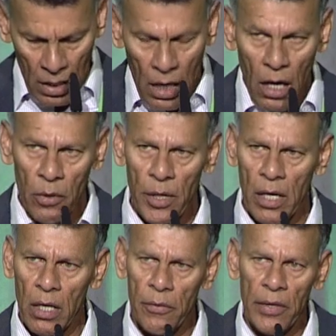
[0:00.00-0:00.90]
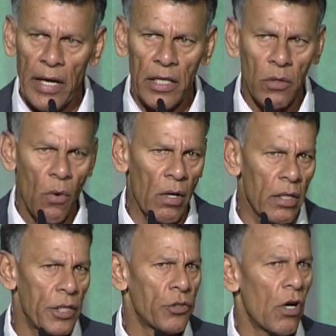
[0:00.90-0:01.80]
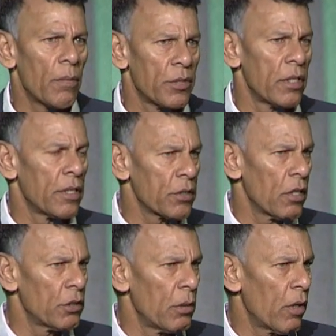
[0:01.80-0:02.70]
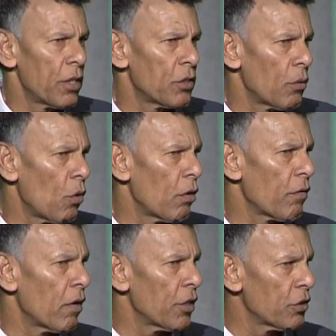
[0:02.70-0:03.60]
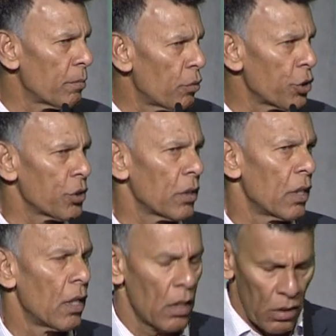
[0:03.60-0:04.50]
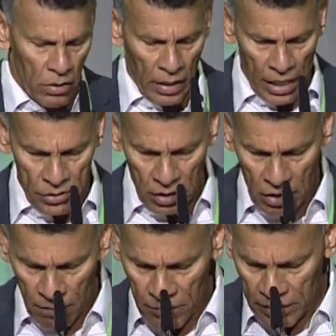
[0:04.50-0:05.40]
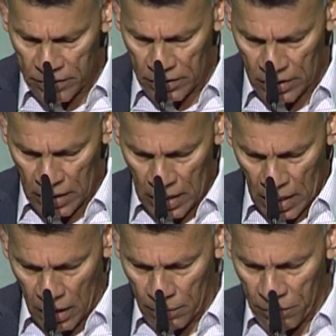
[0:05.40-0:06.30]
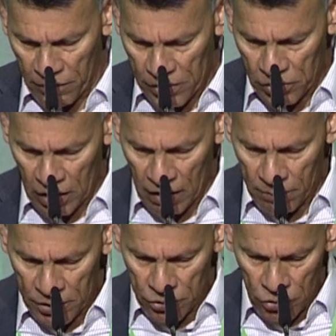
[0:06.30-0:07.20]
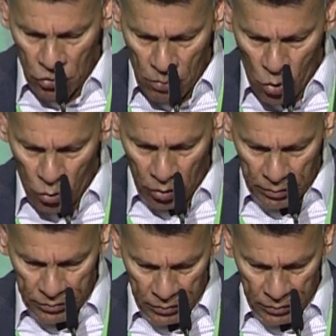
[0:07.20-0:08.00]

How do we create quality jobs in this country? What is the role for us to push our national governments and our provincial governments to do more?